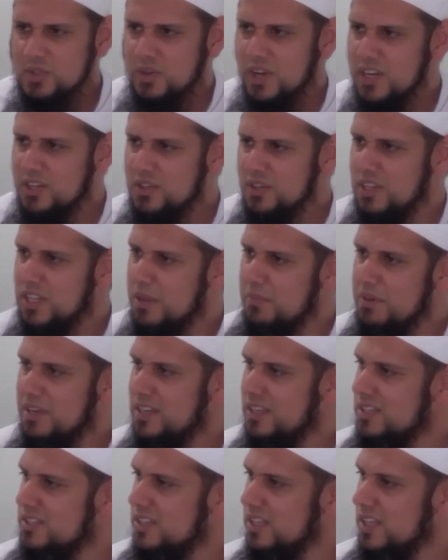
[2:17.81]

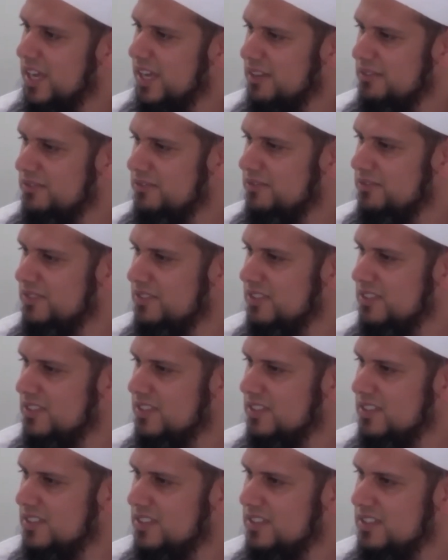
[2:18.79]
limit his life?
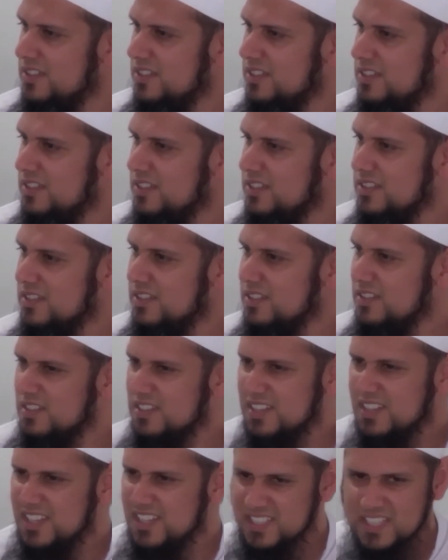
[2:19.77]

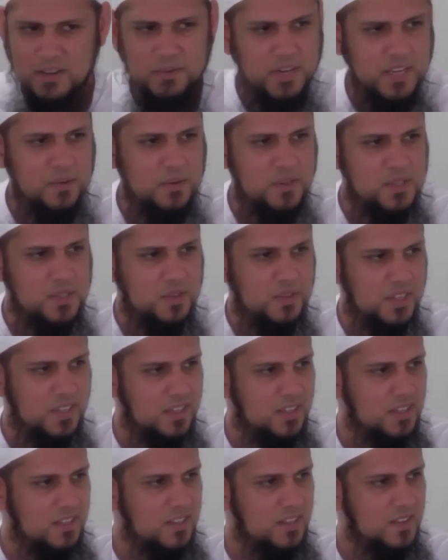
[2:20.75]
Is that what he was
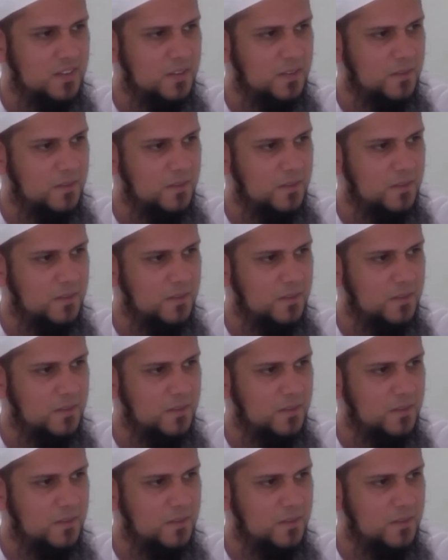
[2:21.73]
doing?